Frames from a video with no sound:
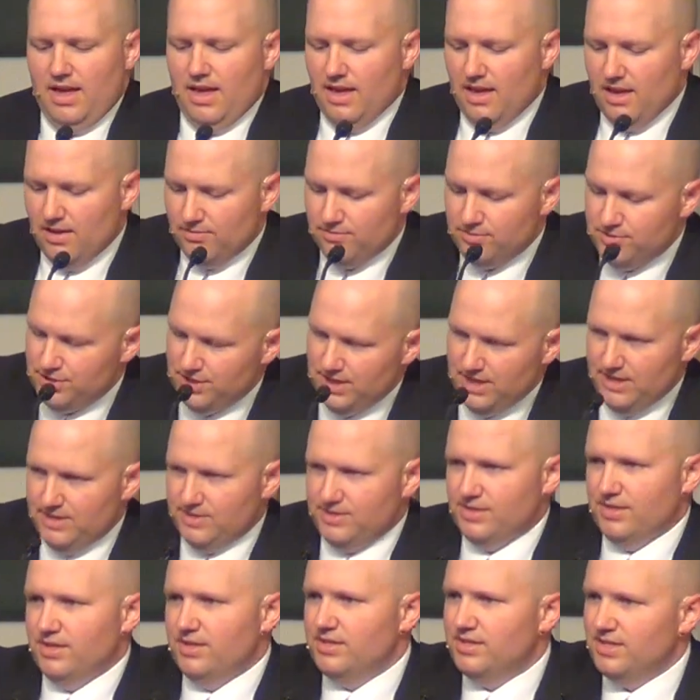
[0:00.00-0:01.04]
If
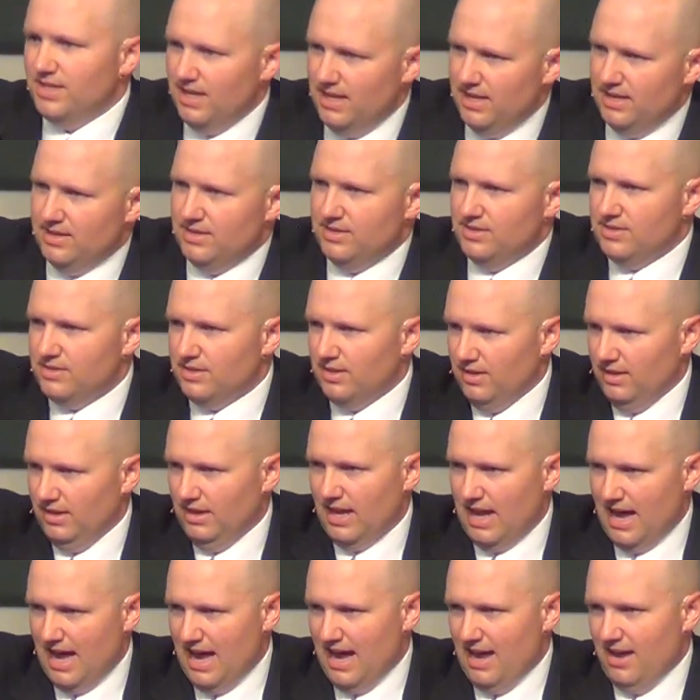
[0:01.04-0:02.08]
Jesus is
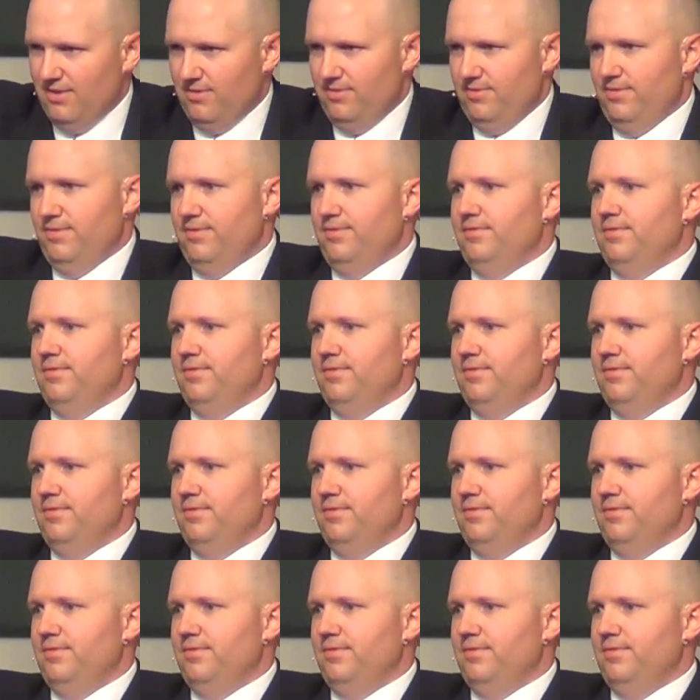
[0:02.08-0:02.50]
alive,